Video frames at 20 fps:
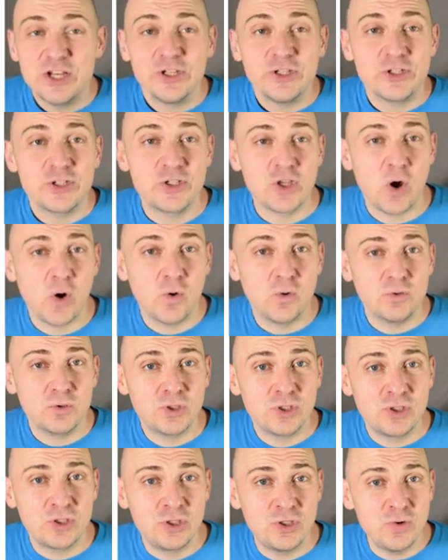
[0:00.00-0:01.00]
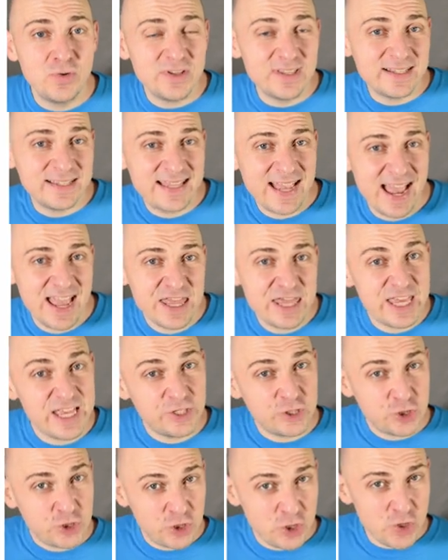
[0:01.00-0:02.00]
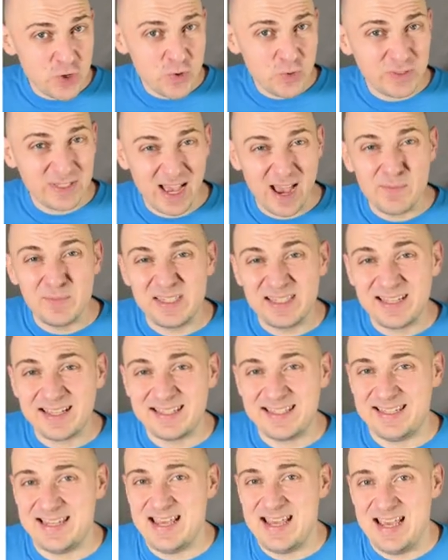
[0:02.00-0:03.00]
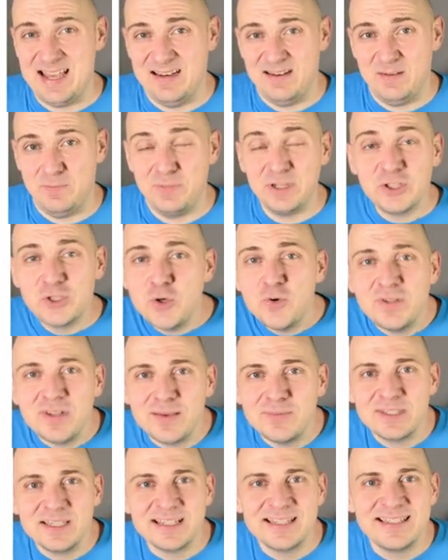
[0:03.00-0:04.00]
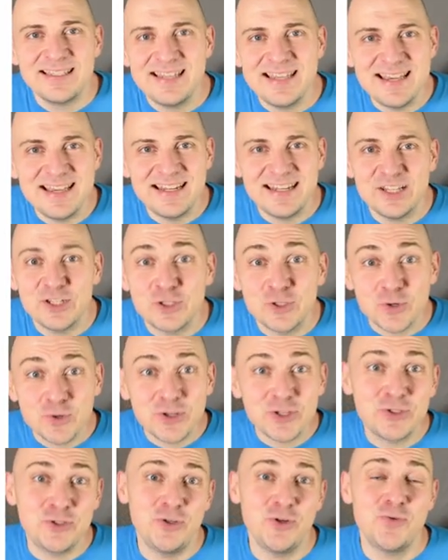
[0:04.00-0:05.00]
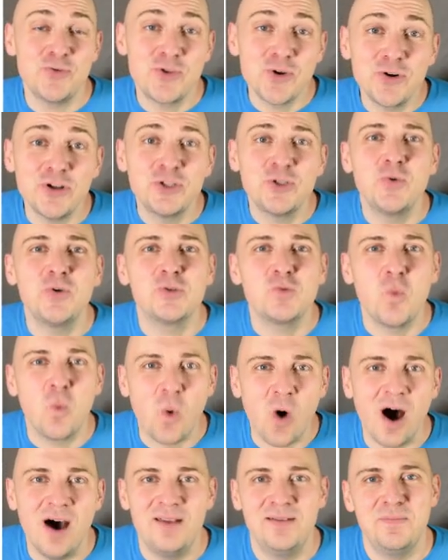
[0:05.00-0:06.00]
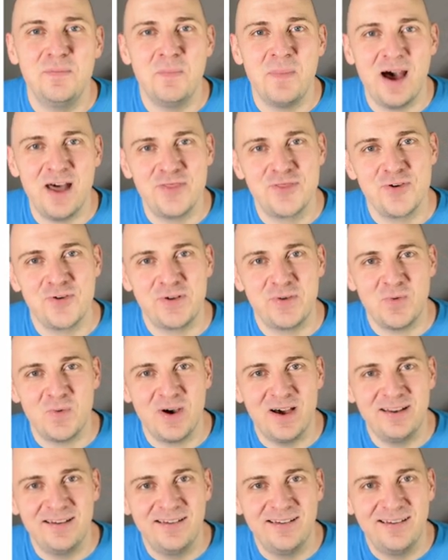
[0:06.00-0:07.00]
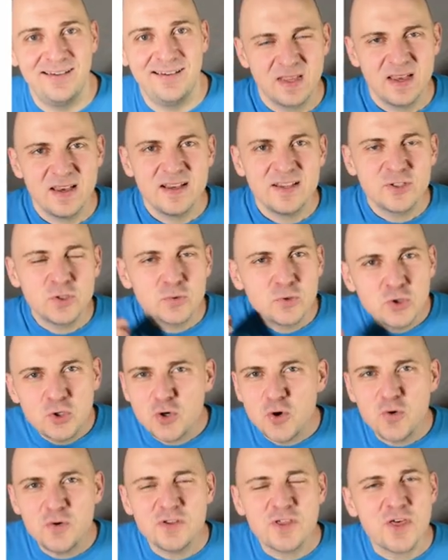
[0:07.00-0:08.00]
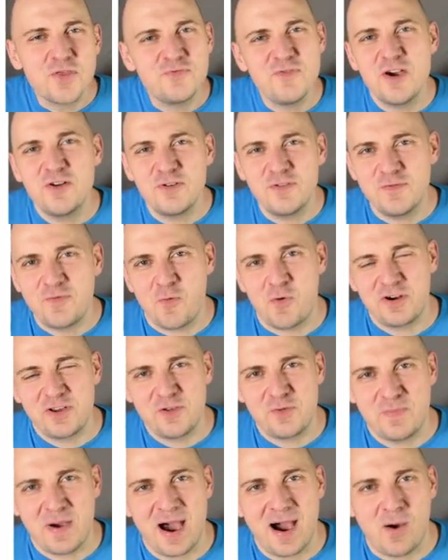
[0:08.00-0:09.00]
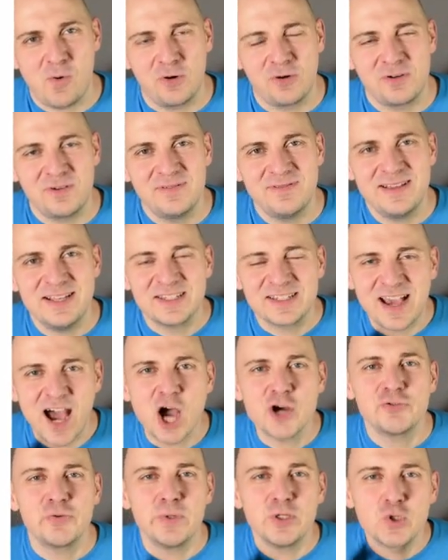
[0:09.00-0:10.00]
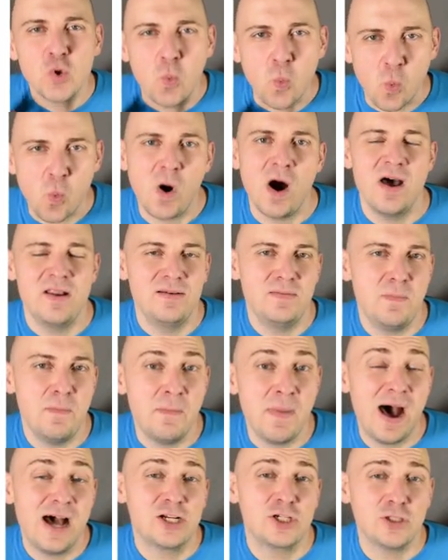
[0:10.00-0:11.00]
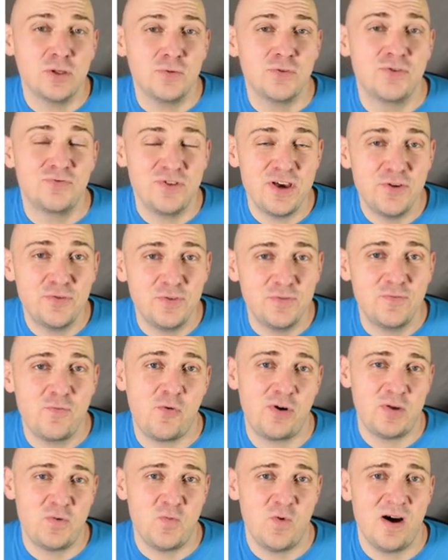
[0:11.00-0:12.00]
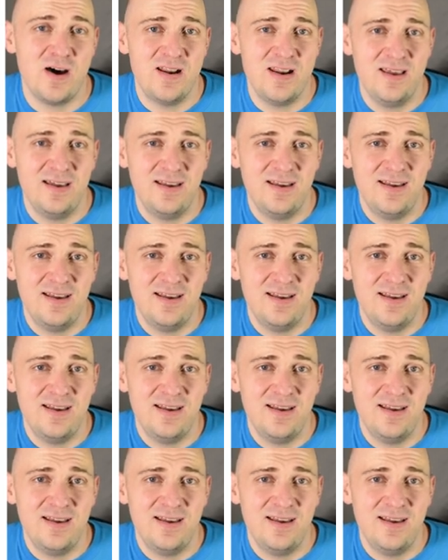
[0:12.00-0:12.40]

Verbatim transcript: So 2 to the 10th is 2 times 16, but 2 times 16 is 32. 32 is 1 mod 31. So 2 to the 340th power is congruent to 1 modulo 341.